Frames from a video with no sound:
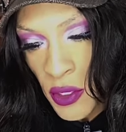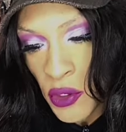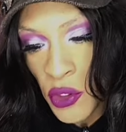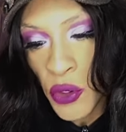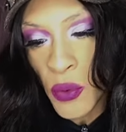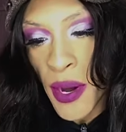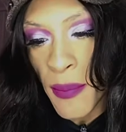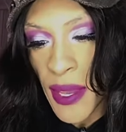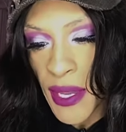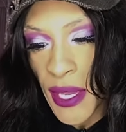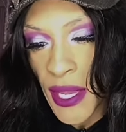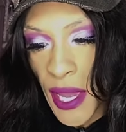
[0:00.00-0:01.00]
You are
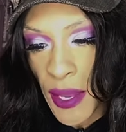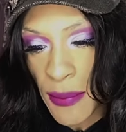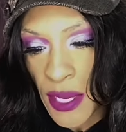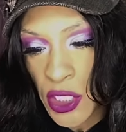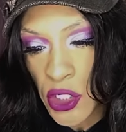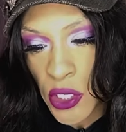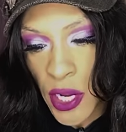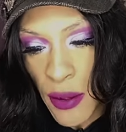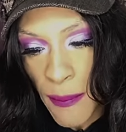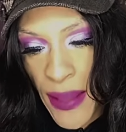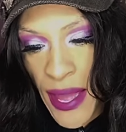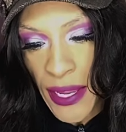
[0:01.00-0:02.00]
making a major
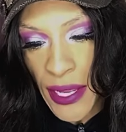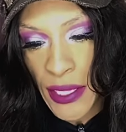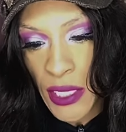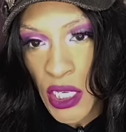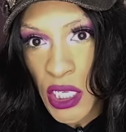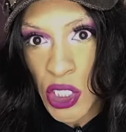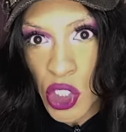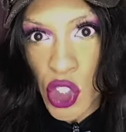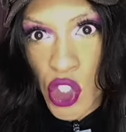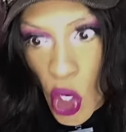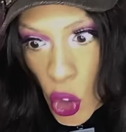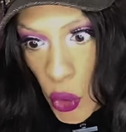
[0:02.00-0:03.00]
comeback and looking
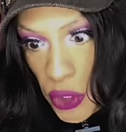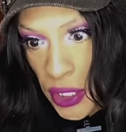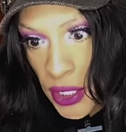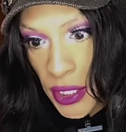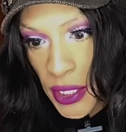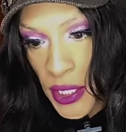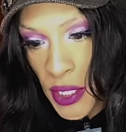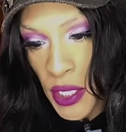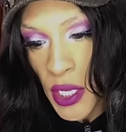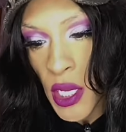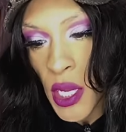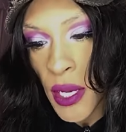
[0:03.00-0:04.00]
so good.
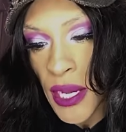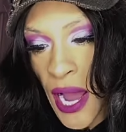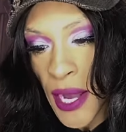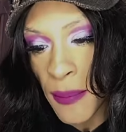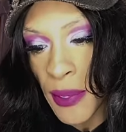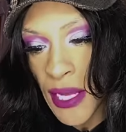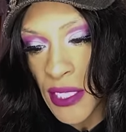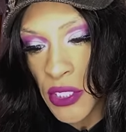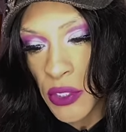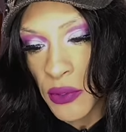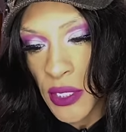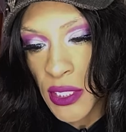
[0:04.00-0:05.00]
God
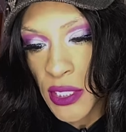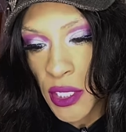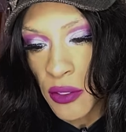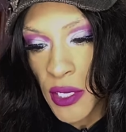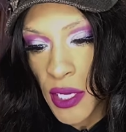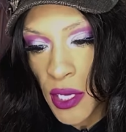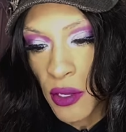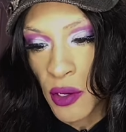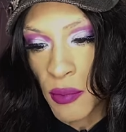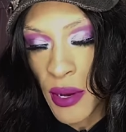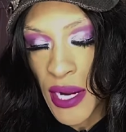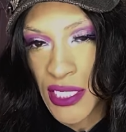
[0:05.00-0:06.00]
bless you. Continue to heal
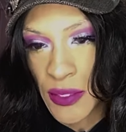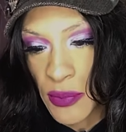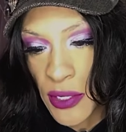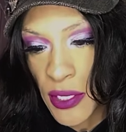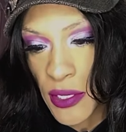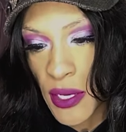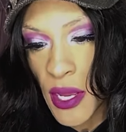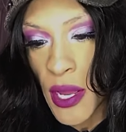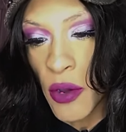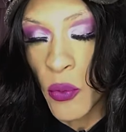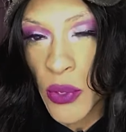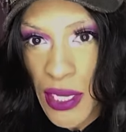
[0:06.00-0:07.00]
and prosper.
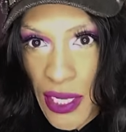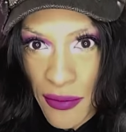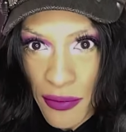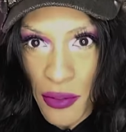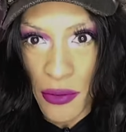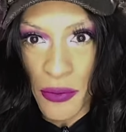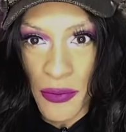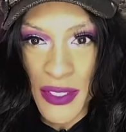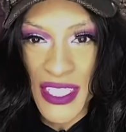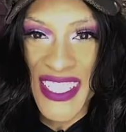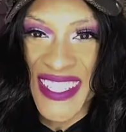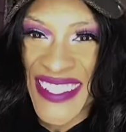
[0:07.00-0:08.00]
We love you.
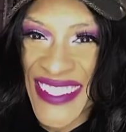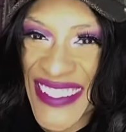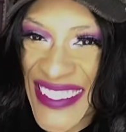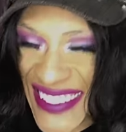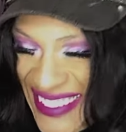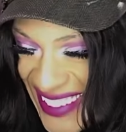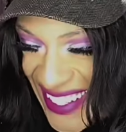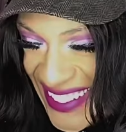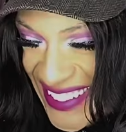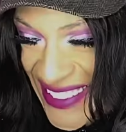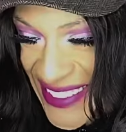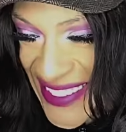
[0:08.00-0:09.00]

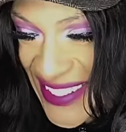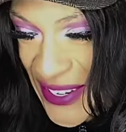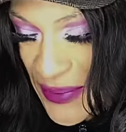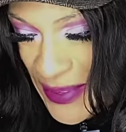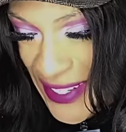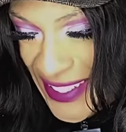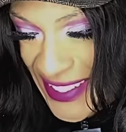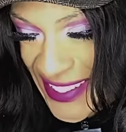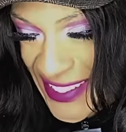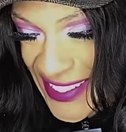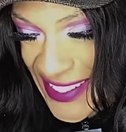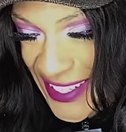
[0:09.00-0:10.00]
Thank you so
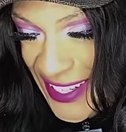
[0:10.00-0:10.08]
much.